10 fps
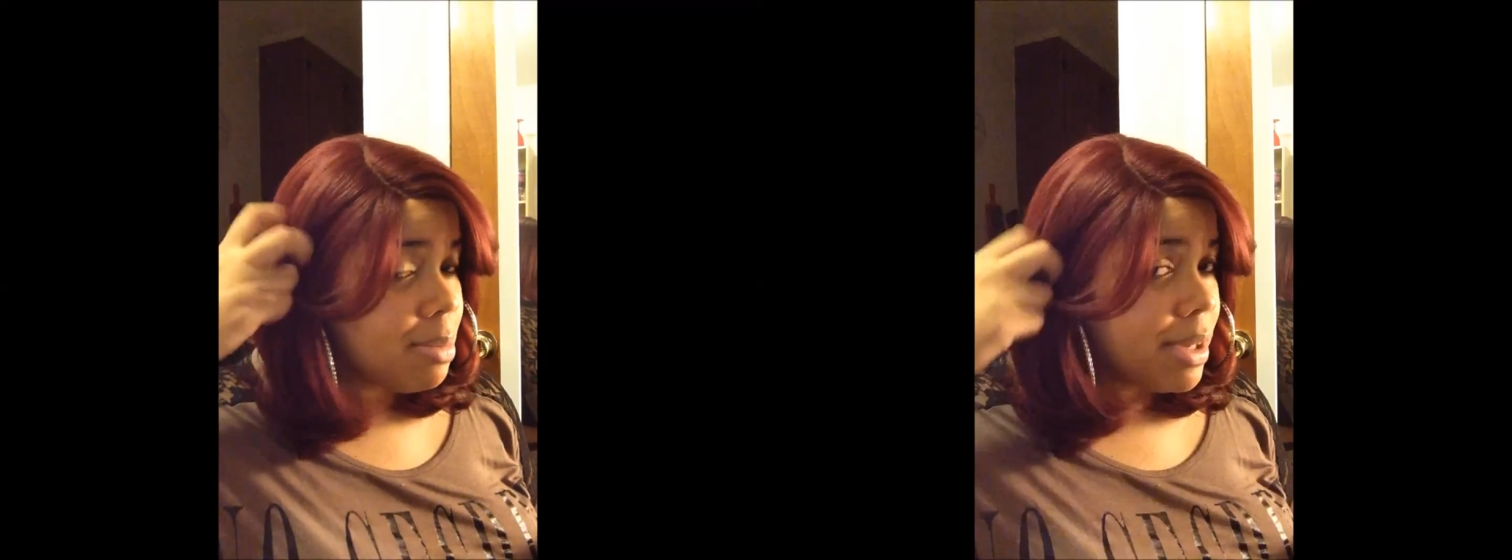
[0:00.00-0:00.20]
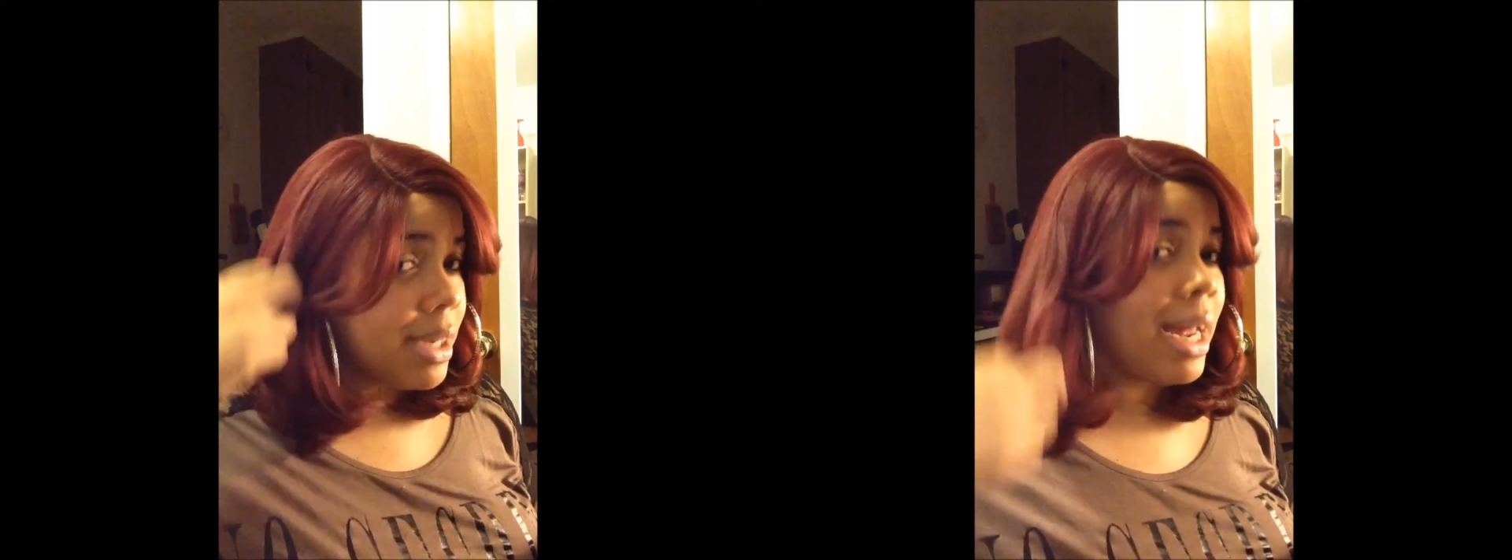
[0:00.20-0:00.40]

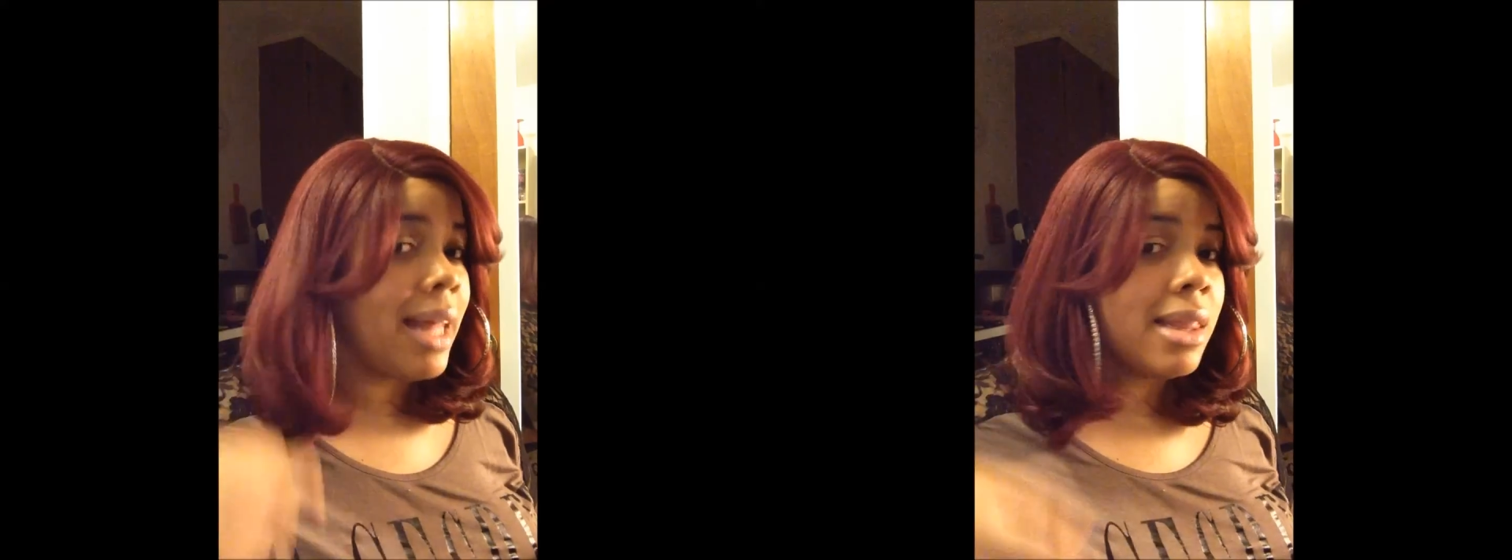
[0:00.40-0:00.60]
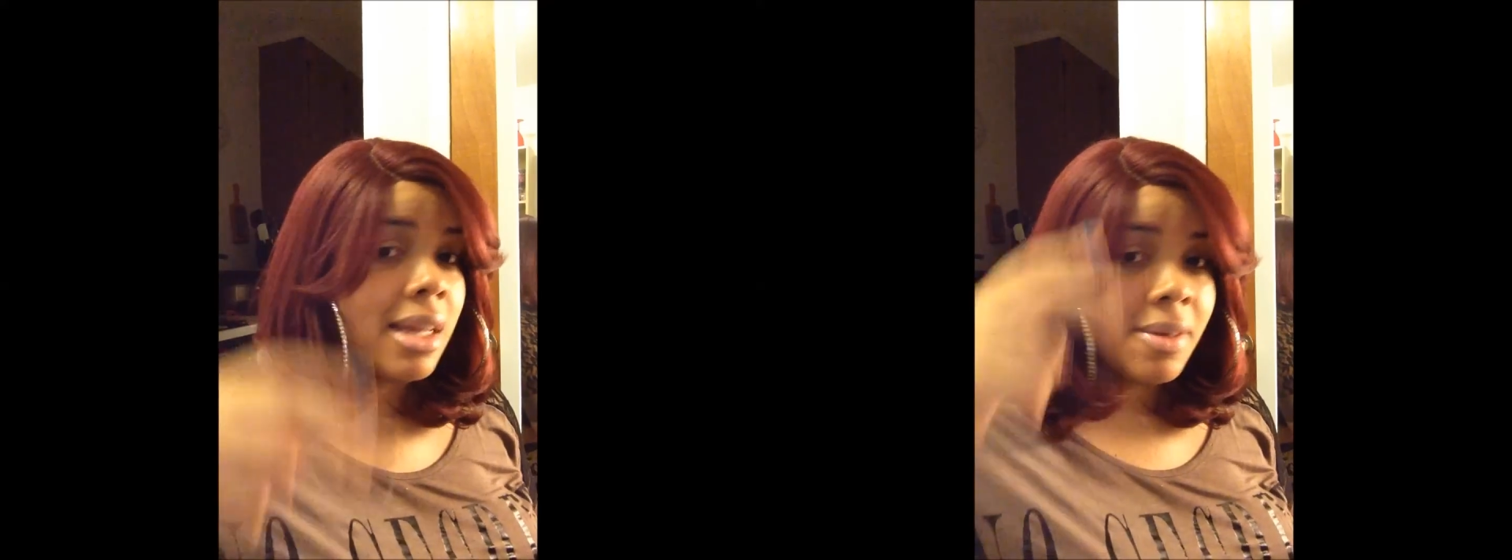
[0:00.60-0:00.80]
but I
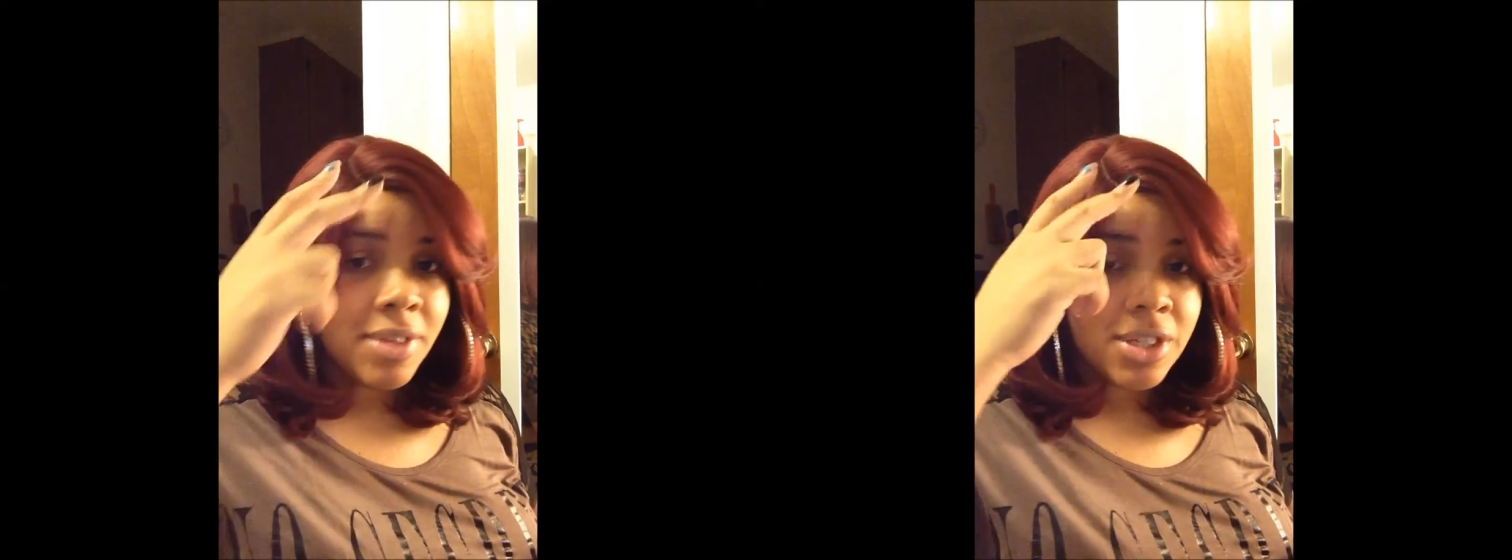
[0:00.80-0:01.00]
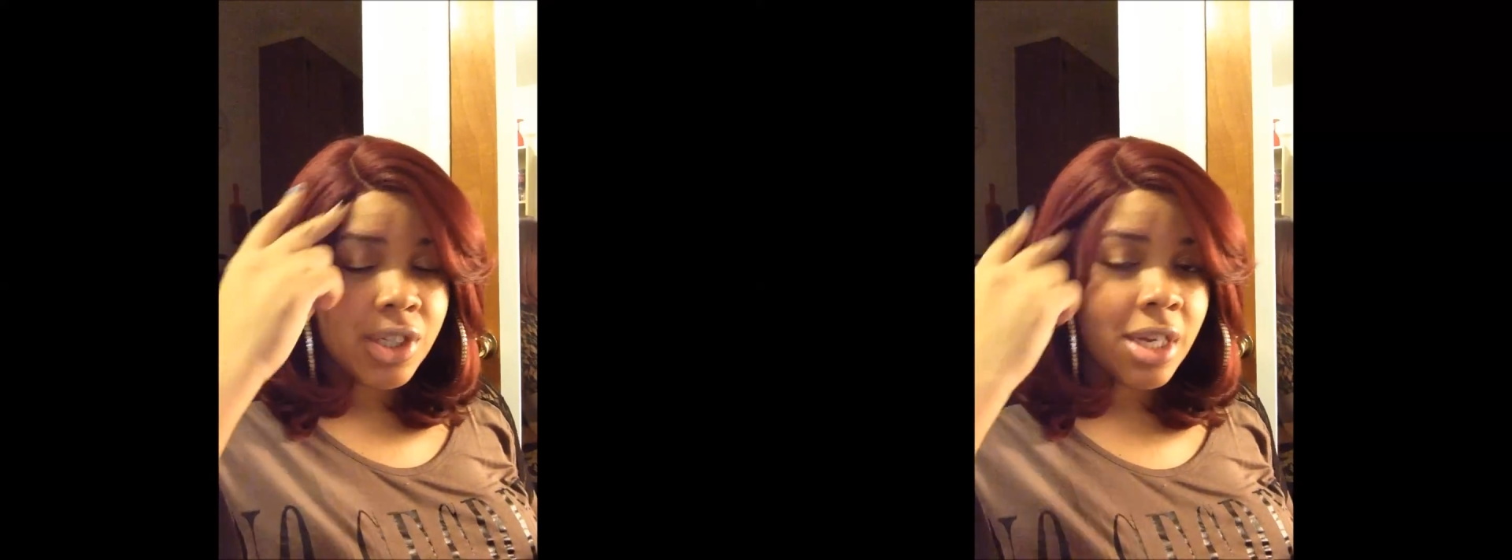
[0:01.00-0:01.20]
love
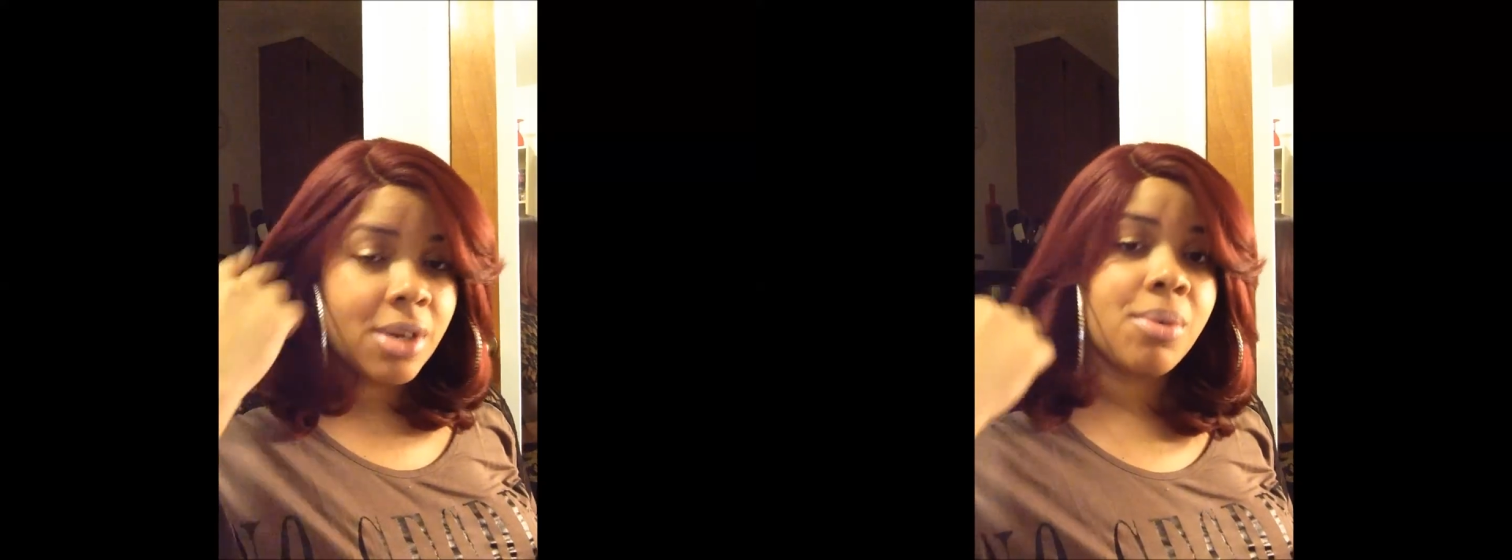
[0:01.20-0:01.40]
this shade